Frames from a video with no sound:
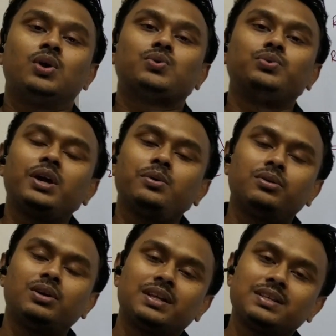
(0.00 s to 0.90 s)
today we
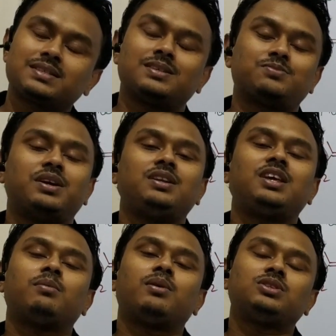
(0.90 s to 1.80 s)
will discuss
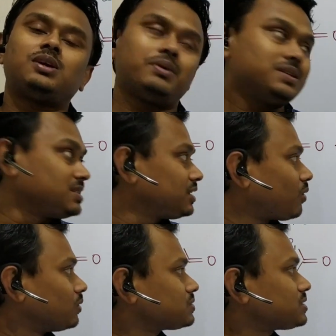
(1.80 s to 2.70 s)
mainly about the basic
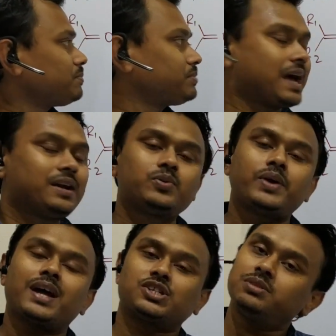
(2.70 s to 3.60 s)
concept and
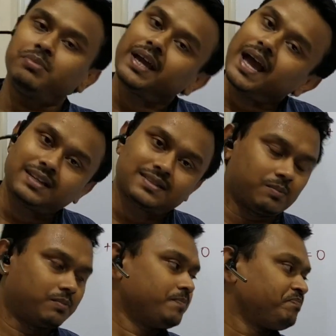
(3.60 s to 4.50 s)
reaction
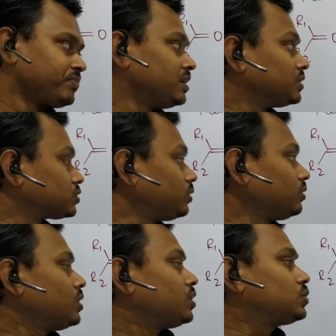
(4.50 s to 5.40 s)
mechanism. So